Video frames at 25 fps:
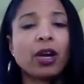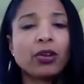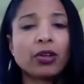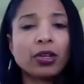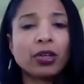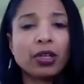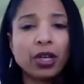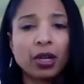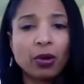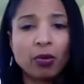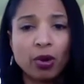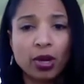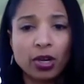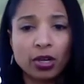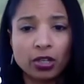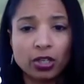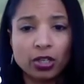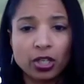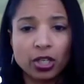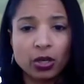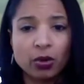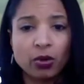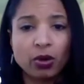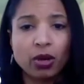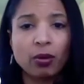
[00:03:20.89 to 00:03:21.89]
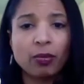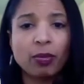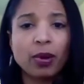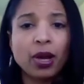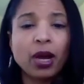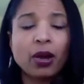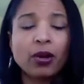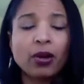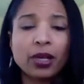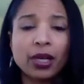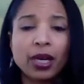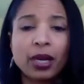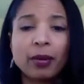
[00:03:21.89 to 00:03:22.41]
How did I want to show up?
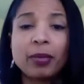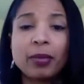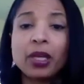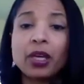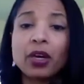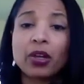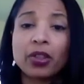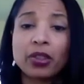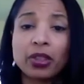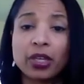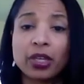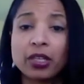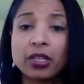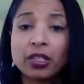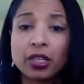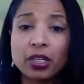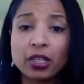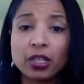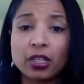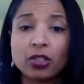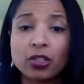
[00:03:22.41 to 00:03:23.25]
How could I be authentic